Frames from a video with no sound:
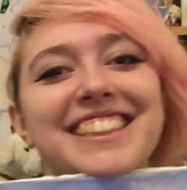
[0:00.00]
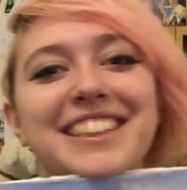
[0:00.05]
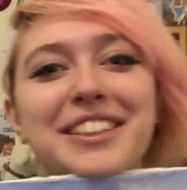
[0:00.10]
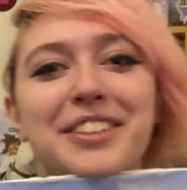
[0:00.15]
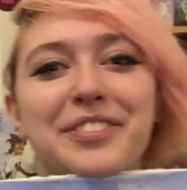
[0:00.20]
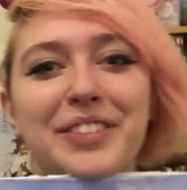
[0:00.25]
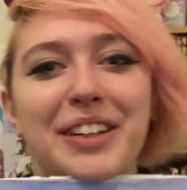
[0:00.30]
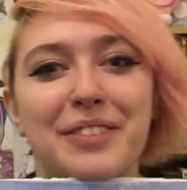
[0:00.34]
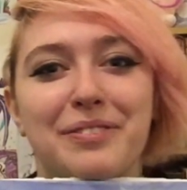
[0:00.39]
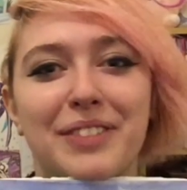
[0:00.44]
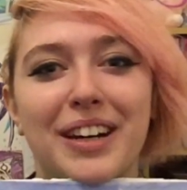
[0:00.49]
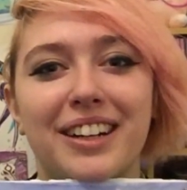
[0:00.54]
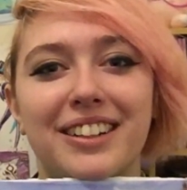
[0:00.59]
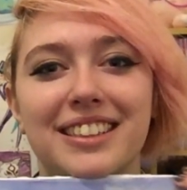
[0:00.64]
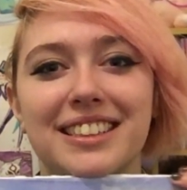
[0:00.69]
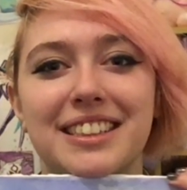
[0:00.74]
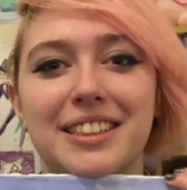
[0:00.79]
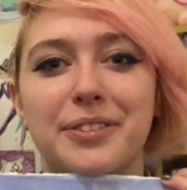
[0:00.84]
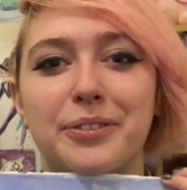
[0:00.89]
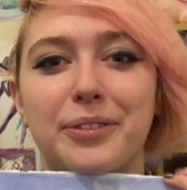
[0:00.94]
a little bit
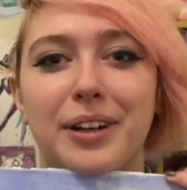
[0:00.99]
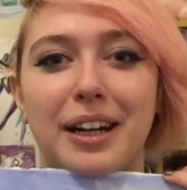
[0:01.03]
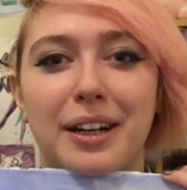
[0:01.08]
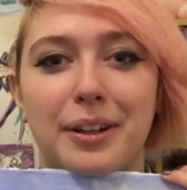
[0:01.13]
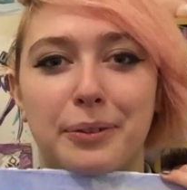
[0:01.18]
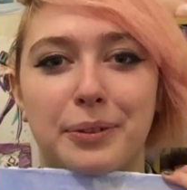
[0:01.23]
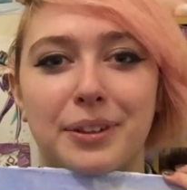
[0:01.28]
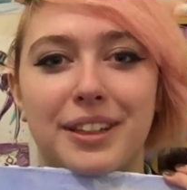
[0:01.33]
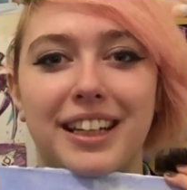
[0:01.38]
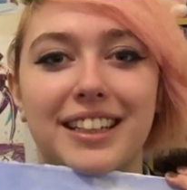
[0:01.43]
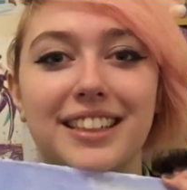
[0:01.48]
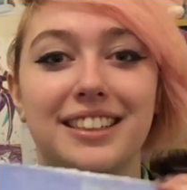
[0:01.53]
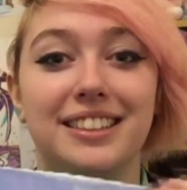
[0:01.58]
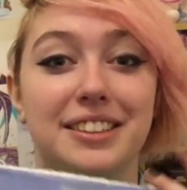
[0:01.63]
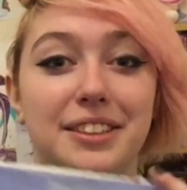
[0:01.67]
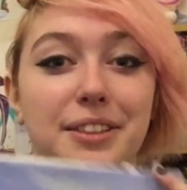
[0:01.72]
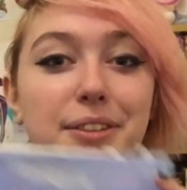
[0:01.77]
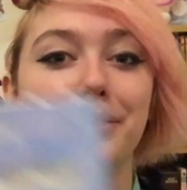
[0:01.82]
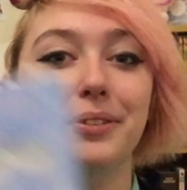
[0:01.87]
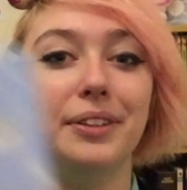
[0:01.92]
embarrassing what I would like
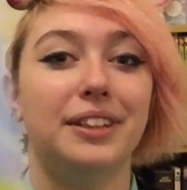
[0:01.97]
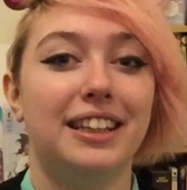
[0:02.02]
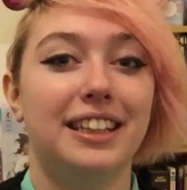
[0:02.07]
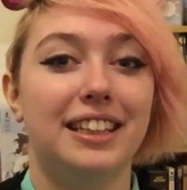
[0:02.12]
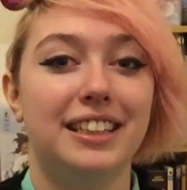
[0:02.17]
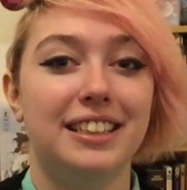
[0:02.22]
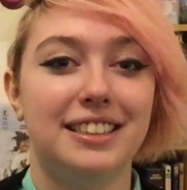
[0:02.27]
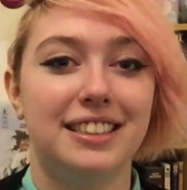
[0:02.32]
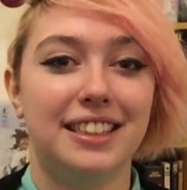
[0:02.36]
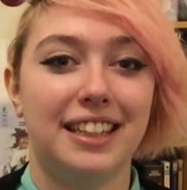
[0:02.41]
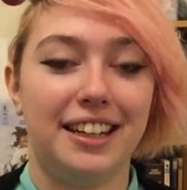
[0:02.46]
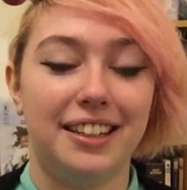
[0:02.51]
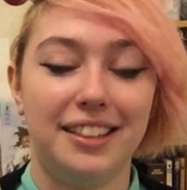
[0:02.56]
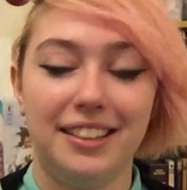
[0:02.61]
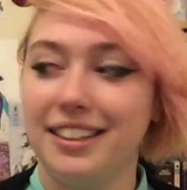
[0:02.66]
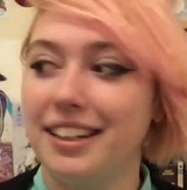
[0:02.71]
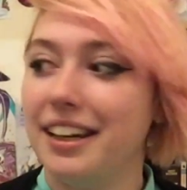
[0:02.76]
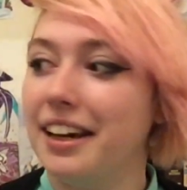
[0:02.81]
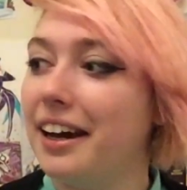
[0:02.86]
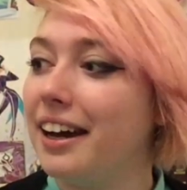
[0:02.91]
to do with this,
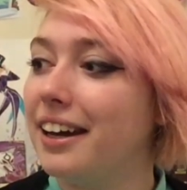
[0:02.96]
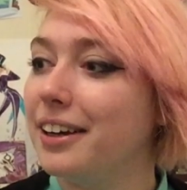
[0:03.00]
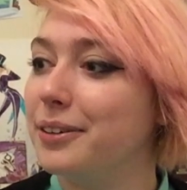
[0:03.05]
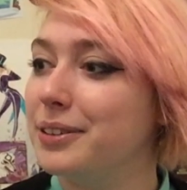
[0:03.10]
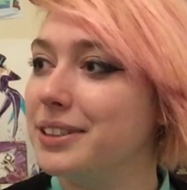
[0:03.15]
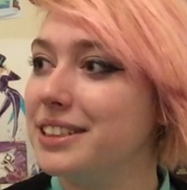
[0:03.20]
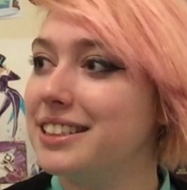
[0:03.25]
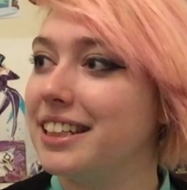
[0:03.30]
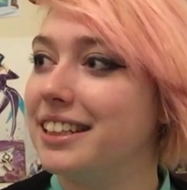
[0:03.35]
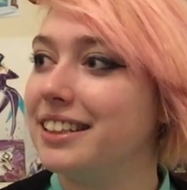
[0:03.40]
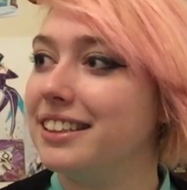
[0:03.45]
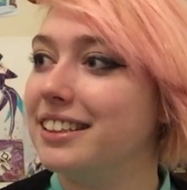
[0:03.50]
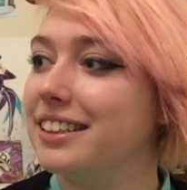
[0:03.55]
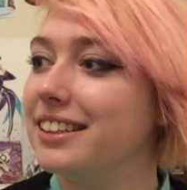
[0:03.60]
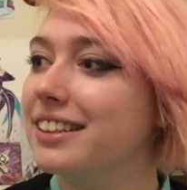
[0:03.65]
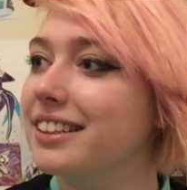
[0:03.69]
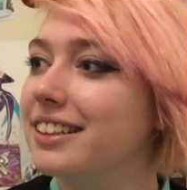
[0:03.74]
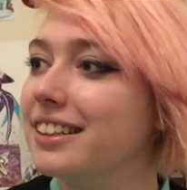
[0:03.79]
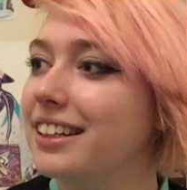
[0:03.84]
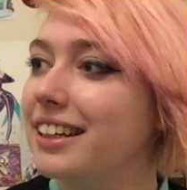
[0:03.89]
and I always said
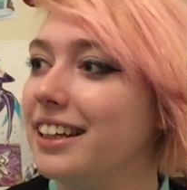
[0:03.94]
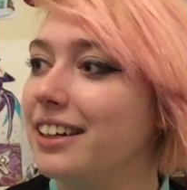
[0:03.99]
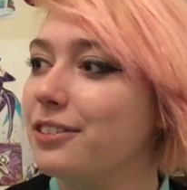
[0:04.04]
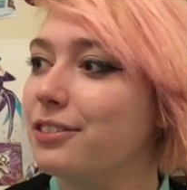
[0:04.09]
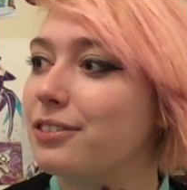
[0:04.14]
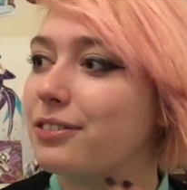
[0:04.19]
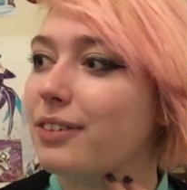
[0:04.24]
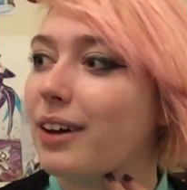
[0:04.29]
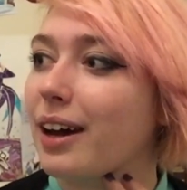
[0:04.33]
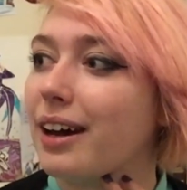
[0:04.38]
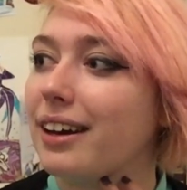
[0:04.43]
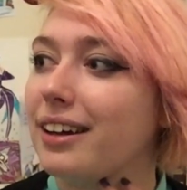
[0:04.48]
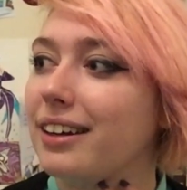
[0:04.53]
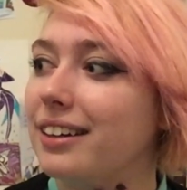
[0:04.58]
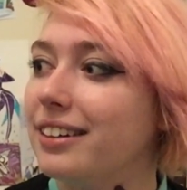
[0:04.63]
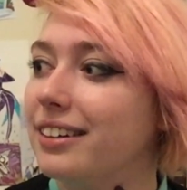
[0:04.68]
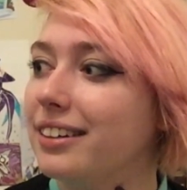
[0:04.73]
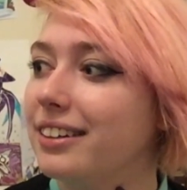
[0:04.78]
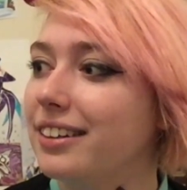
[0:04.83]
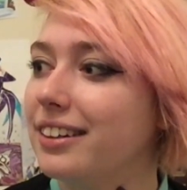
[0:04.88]
that if
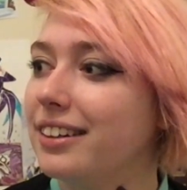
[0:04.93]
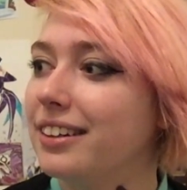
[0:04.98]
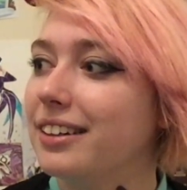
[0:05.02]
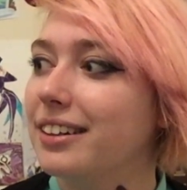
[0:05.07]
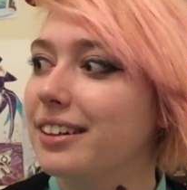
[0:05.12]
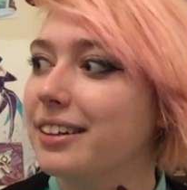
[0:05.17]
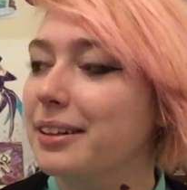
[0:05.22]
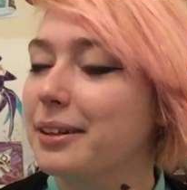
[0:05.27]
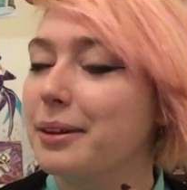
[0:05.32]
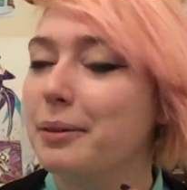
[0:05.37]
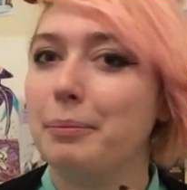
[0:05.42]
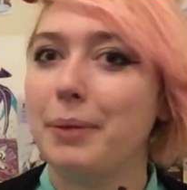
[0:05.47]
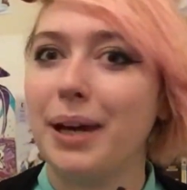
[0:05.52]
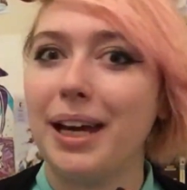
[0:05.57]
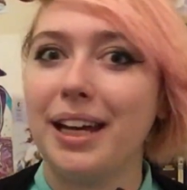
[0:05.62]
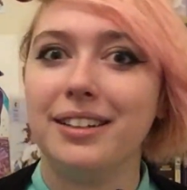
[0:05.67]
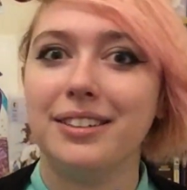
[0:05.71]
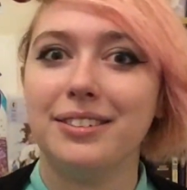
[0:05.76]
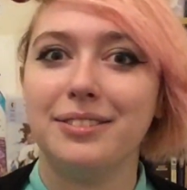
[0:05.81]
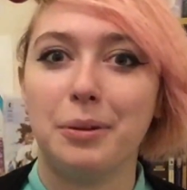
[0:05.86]
I
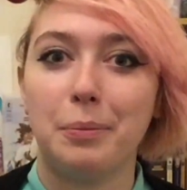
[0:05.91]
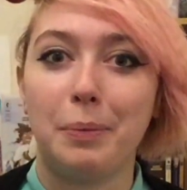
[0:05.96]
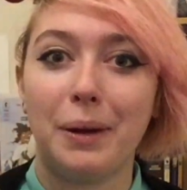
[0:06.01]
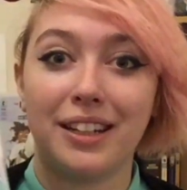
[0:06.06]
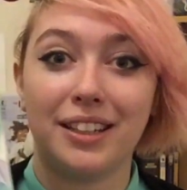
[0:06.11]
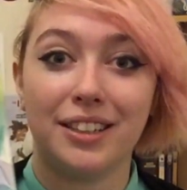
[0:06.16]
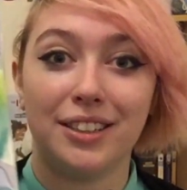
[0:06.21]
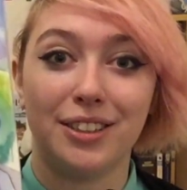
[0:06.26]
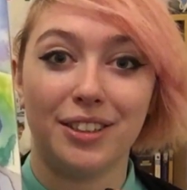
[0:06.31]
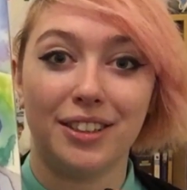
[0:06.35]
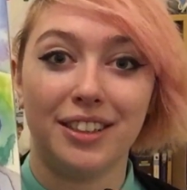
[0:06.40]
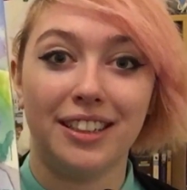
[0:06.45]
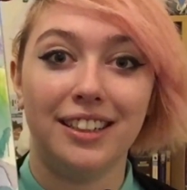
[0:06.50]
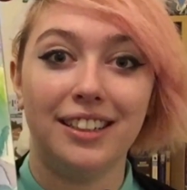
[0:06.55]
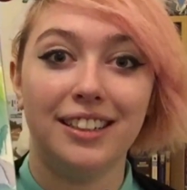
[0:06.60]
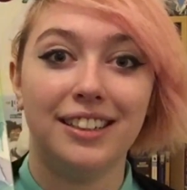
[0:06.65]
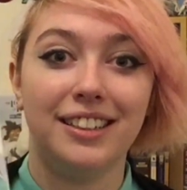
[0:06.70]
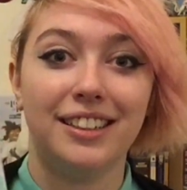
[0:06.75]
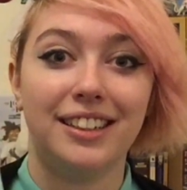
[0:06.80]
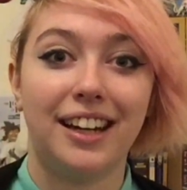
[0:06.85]
met Rebecca
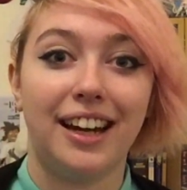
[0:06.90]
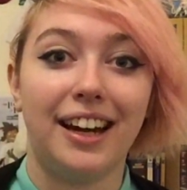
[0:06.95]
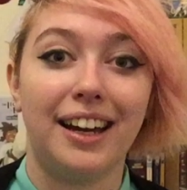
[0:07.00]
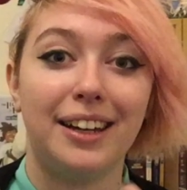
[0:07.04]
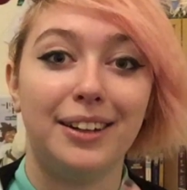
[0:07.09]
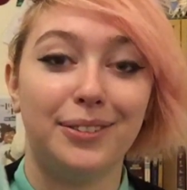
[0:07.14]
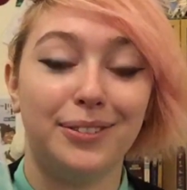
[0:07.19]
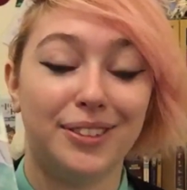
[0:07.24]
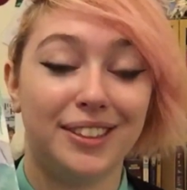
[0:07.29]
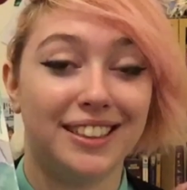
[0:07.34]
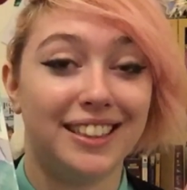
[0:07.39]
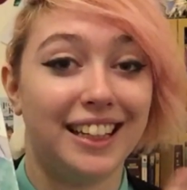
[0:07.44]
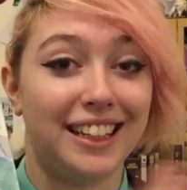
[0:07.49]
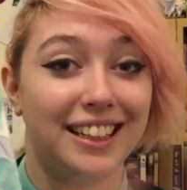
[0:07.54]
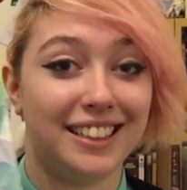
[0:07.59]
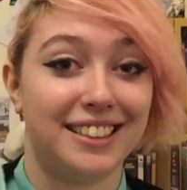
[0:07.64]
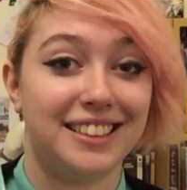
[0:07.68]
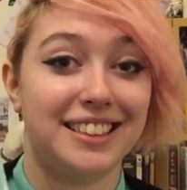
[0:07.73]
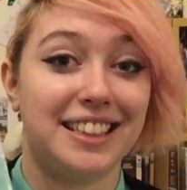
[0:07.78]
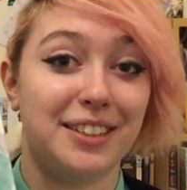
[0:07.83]
Sugar, I would
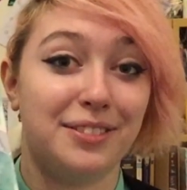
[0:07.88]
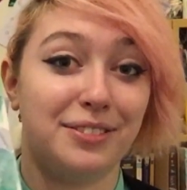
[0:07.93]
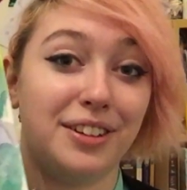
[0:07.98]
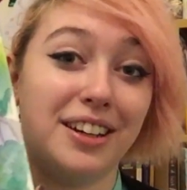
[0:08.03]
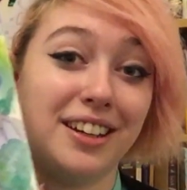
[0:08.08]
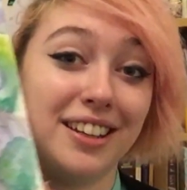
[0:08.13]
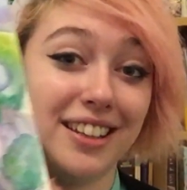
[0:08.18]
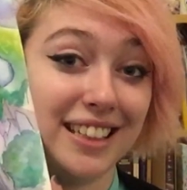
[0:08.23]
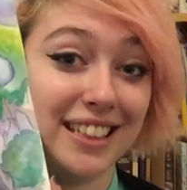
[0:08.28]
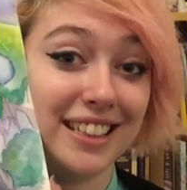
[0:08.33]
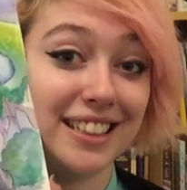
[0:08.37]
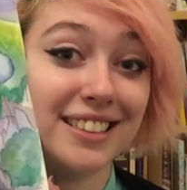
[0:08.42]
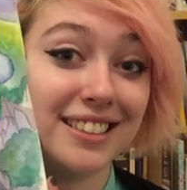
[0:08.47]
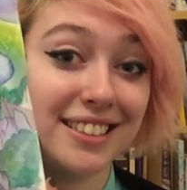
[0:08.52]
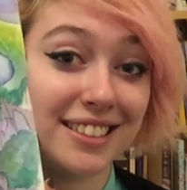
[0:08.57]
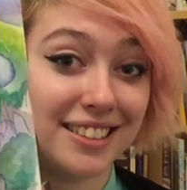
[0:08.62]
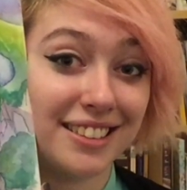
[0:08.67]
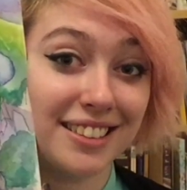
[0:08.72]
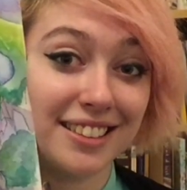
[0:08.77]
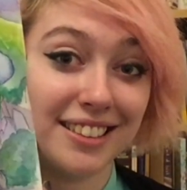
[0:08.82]
like to give her
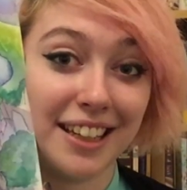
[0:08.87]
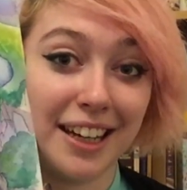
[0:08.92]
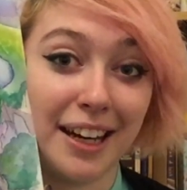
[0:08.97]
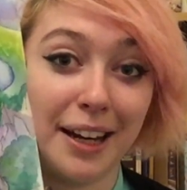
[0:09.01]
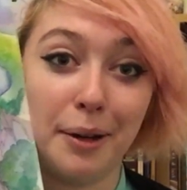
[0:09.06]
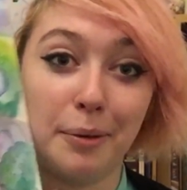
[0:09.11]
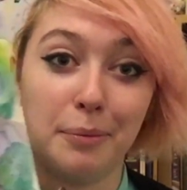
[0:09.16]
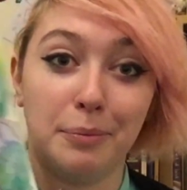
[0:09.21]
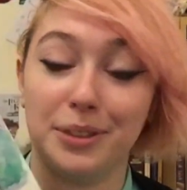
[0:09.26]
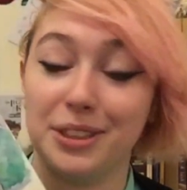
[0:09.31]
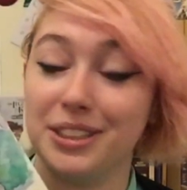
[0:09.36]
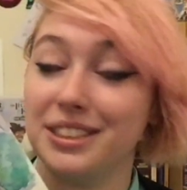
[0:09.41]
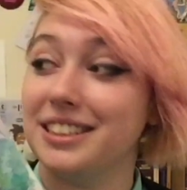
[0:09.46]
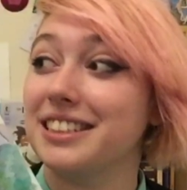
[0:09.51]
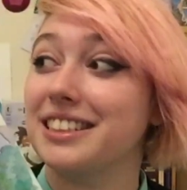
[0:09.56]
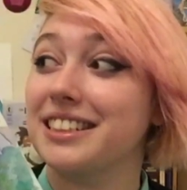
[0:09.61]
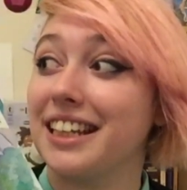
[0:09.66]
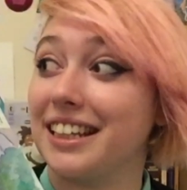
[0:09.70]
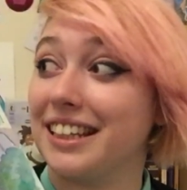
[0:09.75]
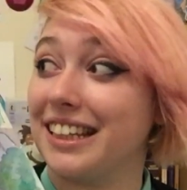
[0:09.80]
this, just
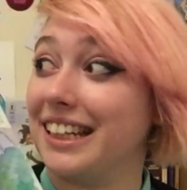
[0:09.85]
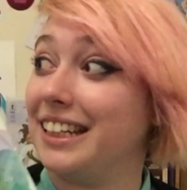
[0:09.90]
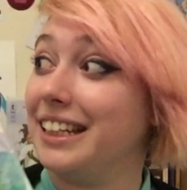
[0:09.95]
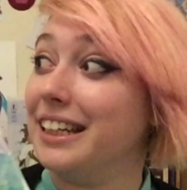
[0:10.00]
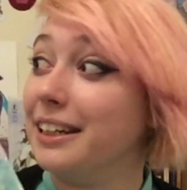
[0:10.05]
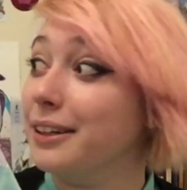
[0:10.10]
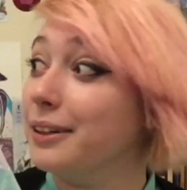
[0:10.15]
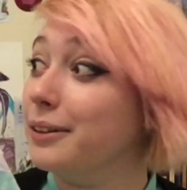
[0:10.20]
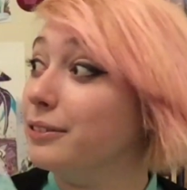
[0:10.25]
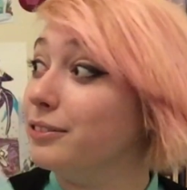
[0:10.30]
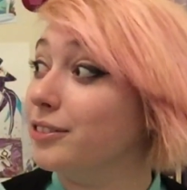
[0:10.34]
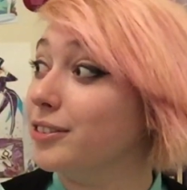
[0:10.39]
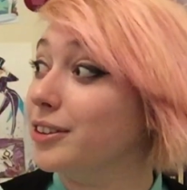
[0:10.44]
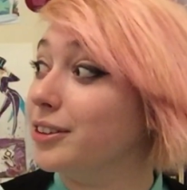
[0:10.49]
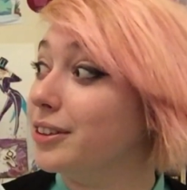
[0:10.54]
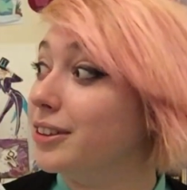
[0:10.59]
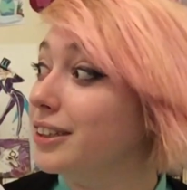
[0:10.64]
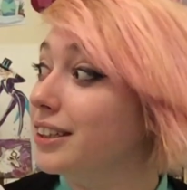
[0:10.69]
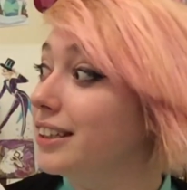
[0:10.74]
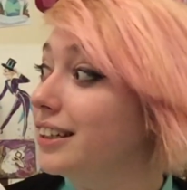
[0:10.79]
to say thank you
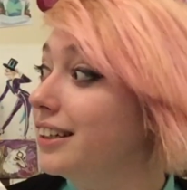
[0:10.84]
for